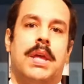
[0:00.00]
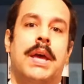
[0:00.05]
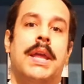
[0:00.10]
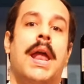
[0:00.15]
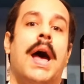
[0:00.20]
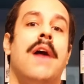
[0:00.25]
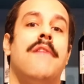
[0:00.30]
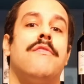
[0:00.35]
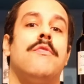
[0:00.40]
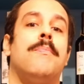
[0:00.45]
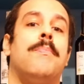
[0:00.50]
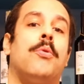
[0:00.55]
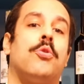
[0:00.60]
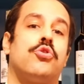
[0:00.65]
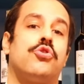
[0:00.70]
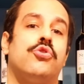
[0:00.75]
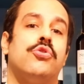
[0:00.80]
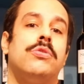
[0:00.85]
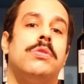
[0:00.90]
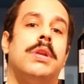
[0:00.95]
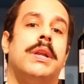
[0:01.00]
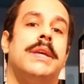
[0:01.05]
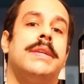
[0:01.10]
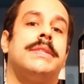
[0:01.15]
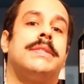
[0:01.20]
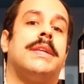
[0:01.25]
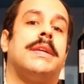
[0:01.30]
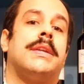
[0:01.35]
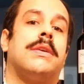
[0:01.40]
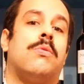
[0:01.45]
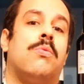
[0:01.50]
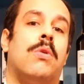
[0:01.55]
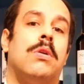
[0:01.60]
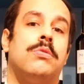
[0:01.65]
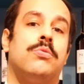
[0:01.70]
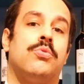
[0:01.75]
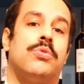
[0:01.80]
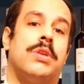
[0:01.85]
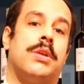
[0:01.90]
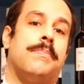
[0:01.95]
and have a portion less than equal
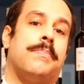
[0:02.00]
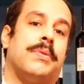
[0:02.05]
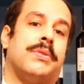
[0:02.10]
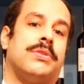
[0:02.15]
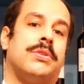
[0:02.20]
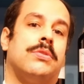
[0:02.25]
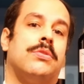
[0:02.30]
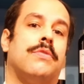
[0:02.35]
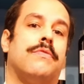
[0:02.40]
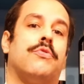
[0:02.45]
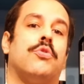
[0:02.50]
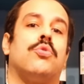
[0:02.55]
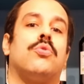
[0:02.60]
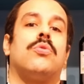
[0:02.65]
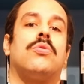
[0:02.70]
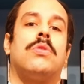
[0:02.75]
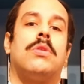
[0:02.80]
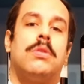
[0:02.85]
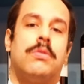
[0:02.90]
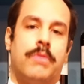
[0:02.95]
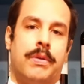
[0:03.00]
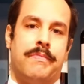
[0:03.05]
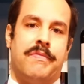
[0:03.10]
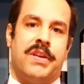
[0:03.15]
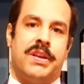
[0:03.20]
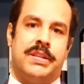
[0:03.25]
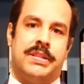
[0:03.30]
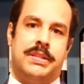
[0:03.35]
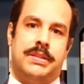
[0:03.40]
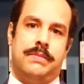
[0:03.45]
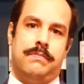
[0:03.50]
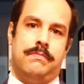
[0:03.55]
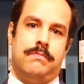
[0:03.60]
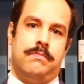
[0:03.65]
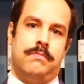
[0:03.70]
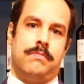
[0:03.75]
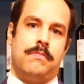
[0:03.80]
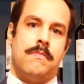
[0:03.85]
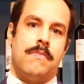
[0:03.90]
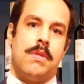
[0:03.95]
to 10% of the total grape variety.
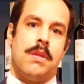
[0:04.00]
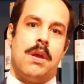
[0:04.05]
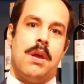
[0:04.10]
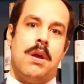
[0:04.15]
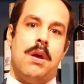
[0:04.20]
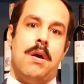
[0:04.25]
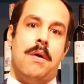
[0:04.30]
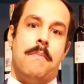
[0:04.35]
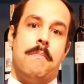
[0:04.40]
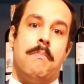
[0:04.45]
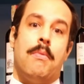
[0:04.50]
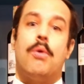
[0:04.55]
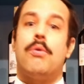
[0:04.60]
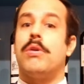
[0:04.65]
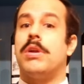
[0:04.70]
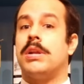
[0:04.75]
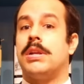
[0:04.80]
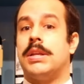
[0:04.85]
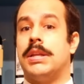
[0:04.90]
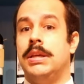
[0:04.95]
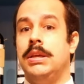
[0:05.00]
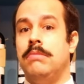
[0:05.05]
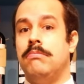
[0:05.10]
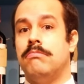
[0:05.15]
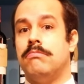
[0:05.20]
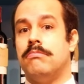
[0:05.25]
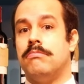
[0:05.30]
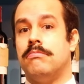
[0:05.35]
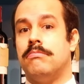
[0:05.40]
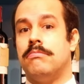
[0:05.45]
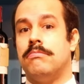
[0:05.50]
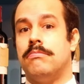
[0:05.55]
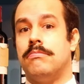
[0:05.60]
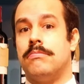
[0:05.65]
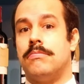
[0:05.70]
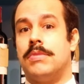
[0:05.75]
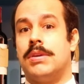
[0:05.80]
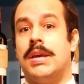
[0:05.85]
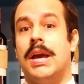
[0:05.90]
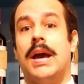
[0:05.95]
Morelli,
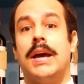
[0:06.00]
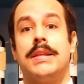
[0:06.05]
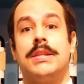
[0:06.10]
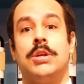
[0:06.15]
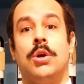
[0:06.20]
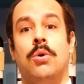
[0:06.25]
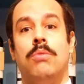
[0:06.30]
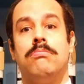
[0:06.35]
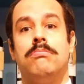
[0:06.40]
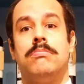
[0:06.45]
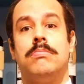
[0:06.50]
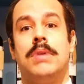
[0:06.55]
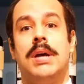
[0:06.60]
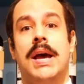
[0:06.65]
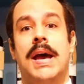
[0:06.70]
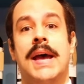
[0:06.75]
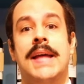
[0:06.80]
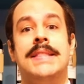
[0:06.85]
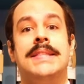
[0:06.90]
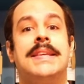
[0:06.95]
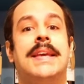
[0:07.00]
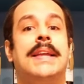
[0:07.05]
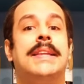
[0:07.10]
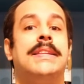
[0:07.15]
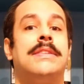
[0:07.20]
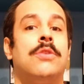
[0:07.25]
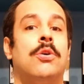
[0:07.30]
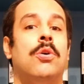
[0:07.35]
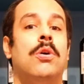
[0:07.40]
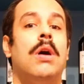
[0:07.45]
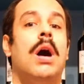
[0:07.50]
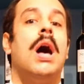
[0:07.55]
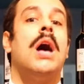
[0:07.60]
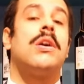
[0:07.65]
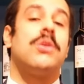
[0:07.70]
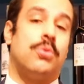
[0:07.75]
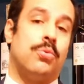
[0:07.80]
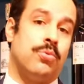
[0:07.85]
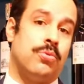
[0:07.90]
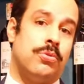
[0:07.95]
Carignan, and Calitor are
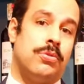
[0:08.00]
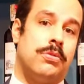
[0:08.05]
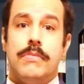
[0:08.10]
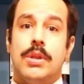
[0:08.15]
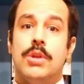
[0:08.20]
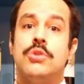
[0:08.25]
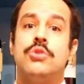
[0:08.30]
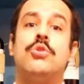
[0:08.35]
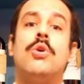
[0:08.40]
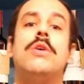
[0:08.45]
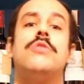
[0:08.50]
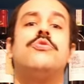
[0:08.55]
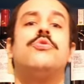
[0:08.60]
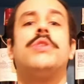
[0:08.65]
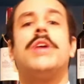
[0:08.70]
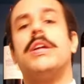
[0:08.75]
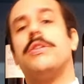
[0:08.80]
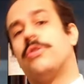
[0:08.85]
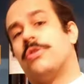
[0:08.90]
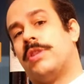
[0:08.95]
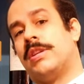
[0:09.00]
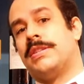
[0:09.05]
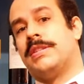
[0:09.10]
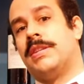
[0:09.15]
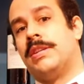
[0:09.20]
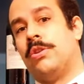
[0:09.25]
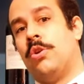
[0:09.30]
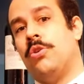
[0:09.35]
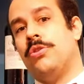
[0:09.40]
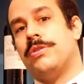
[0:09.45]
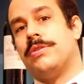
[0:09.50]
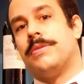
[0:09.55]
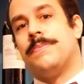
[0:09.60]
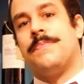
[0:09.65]
used. So as regards the tasting note,